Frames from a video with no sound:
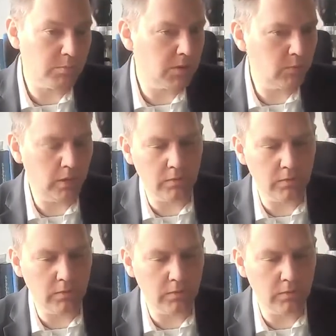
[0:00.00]
but we have
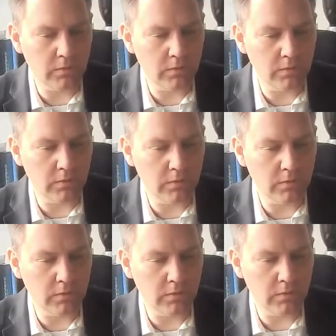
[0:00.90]
also financial
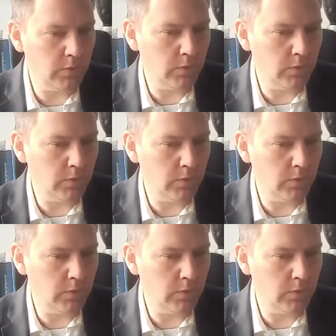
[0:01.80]
services,